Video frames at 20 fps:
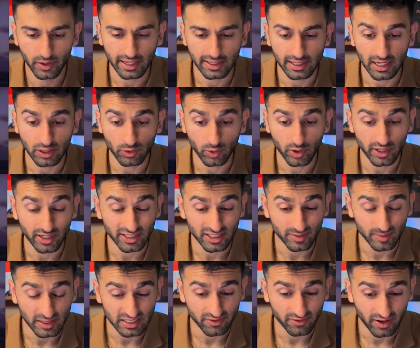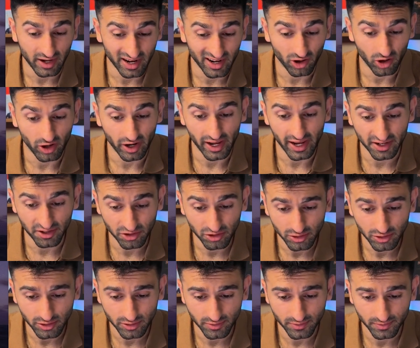and then we're going to specify our
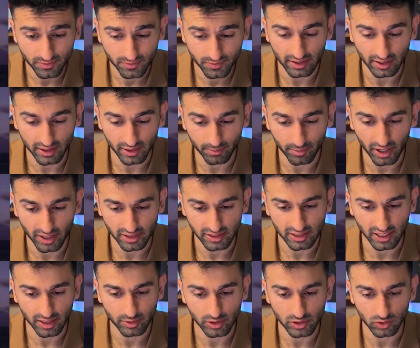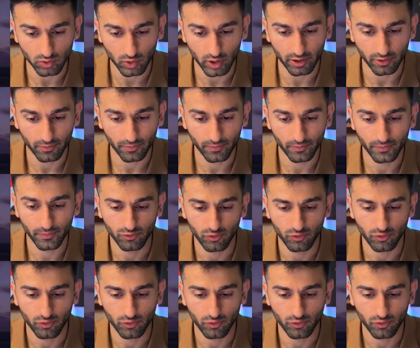headers and then the body type as well.